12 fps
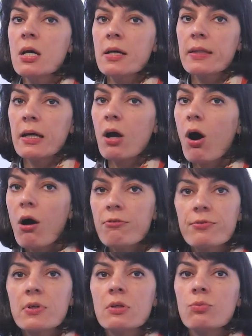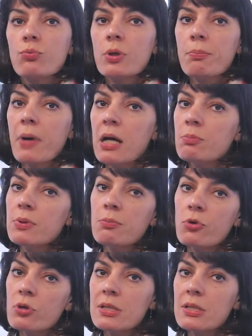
that often we might be more